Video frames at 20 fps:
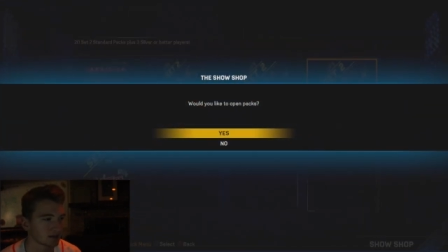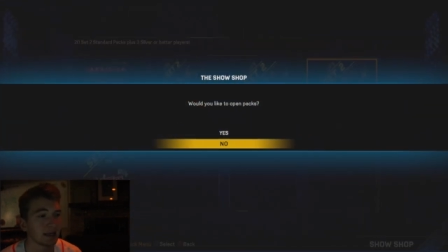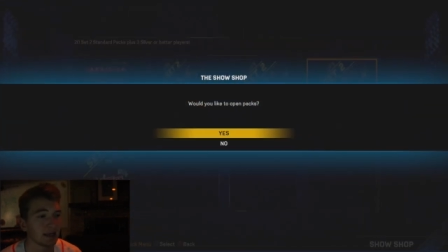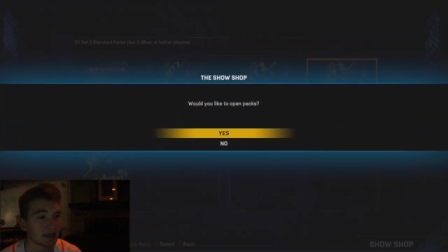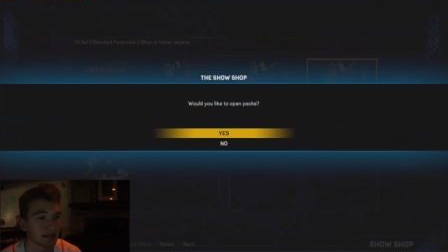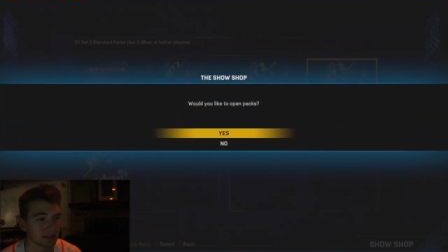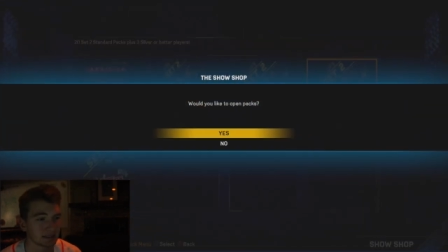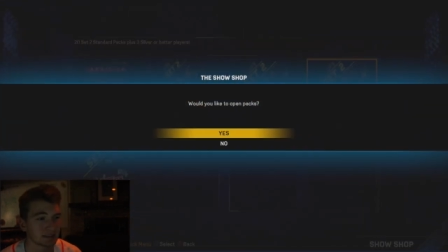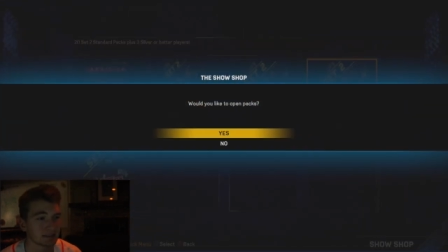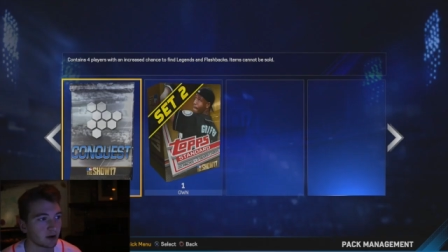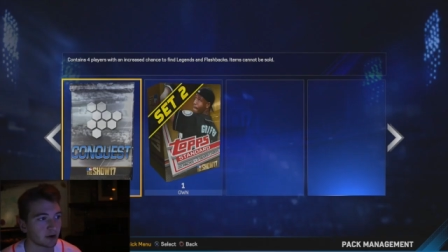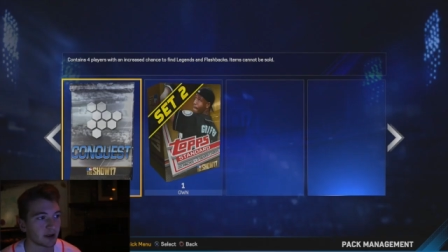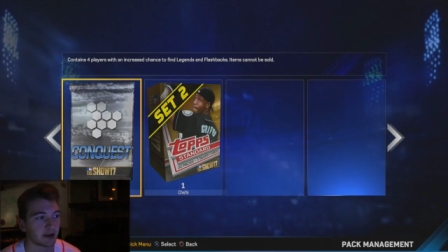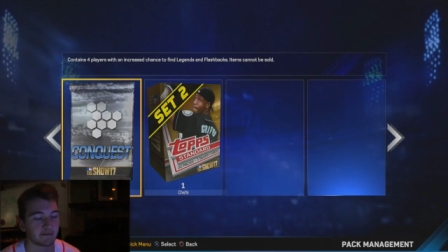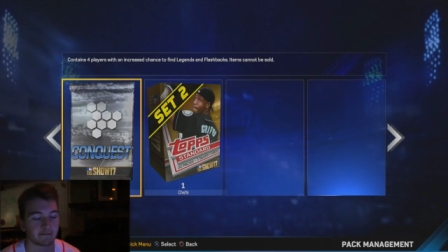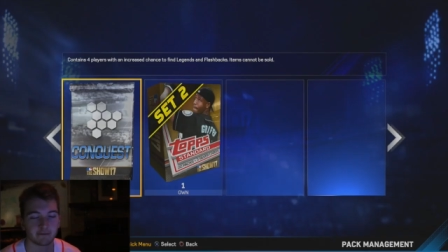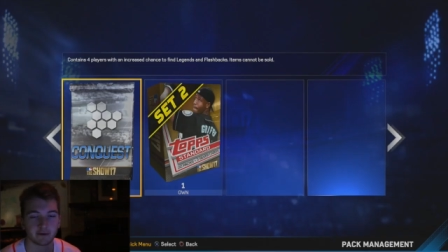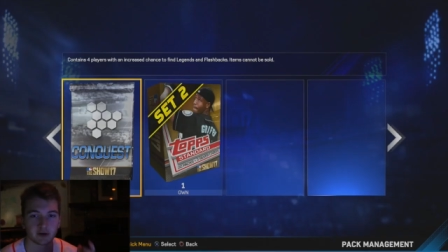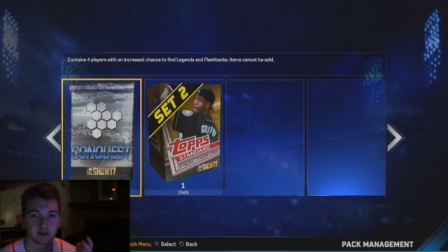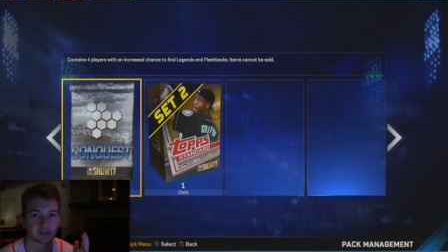Yes.
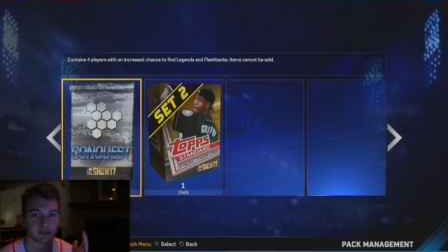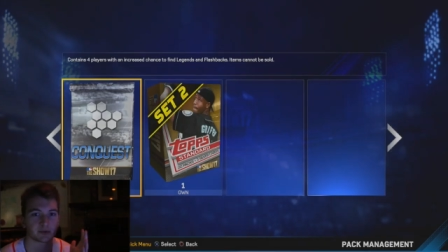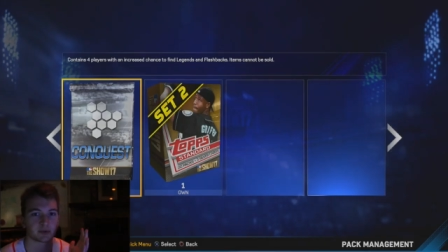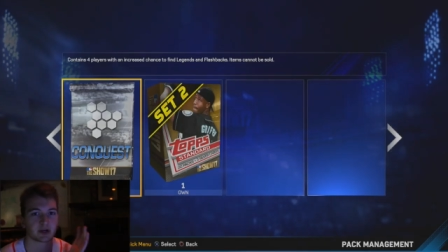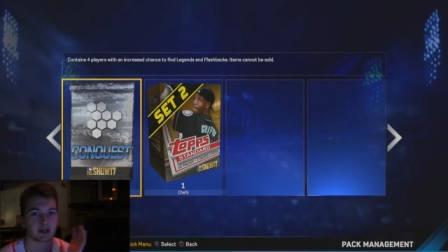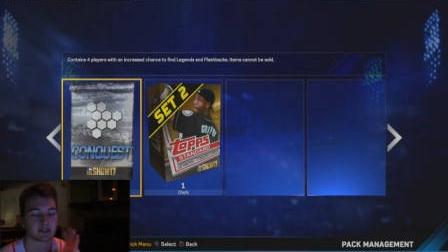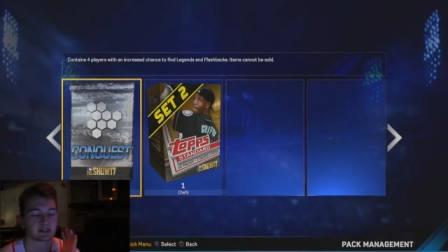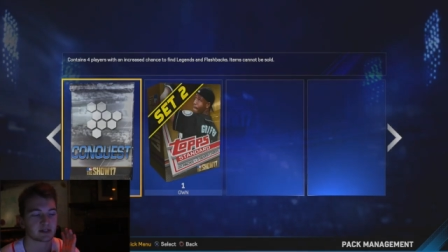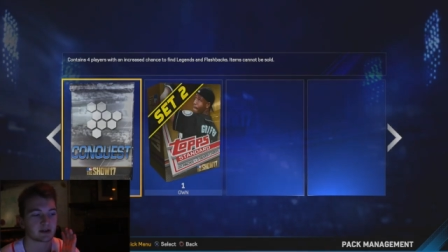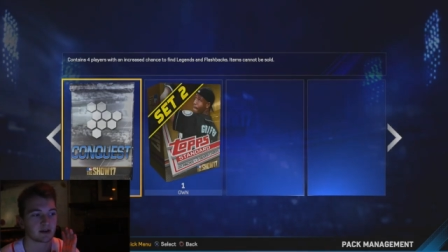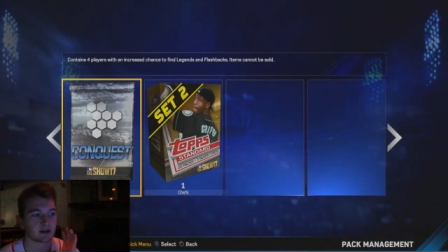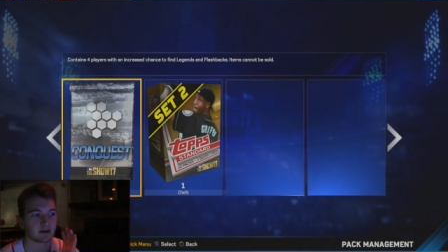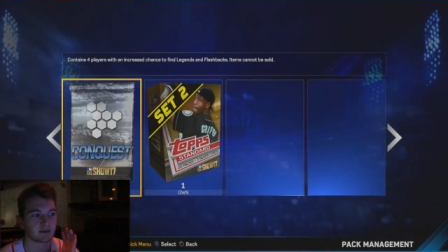Okay, first we're gonna start